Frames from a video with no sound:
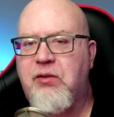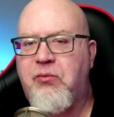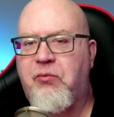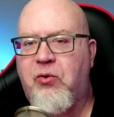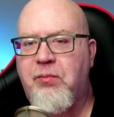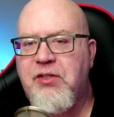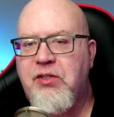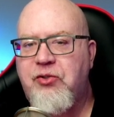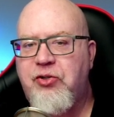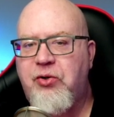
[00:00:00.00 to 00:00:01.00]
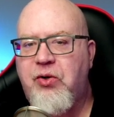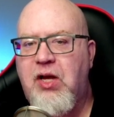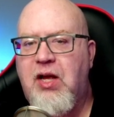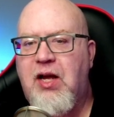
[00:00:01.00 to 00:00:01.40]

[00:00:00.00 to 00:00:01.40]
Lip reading: some performance issue.